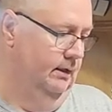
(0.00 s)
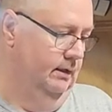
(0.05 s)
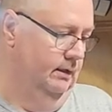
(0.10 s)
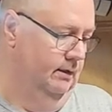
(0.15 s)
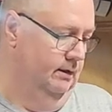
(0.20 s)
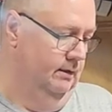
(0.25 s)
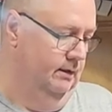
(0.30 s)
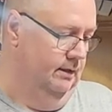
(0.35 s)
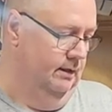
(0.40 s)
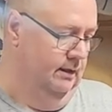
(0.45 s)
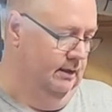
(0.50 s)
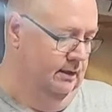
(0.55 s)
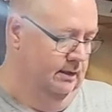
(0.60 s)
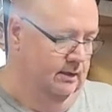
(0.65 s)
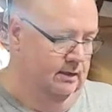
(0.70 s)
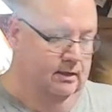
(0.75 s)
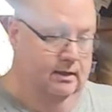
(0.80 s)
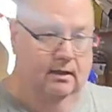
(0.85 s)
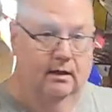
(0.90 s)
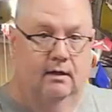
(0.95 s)
And
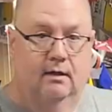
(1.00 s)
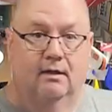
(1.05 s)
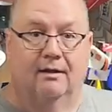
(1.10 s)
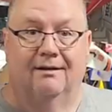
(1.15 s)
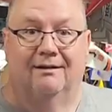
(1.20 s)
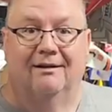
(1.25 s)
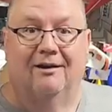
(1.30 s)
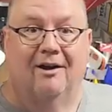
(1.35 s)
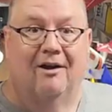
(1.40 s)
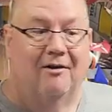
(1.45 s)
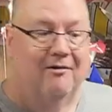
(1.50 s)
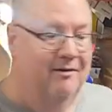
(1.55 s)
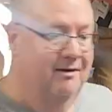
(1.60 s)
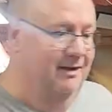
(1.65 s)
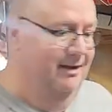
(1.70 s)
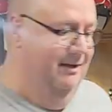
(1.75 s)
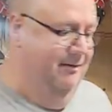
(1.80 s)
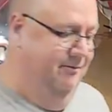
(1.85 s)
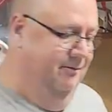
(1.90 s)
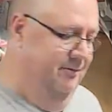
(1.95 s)
uh, all
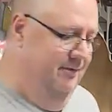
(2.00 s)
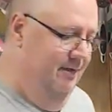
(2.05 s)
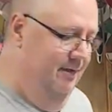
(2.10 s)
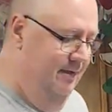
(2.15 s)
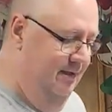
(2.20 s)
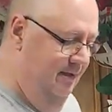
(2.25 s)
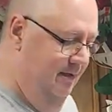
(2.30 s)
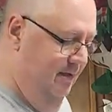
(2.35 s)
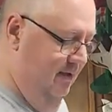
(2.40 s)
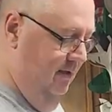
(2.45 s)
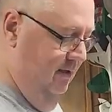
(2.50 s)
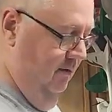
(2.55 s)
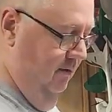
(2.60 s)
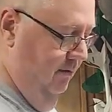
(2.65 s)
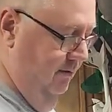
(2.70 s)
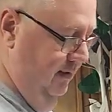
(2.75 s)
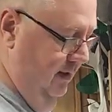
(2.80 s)
right, well there you go.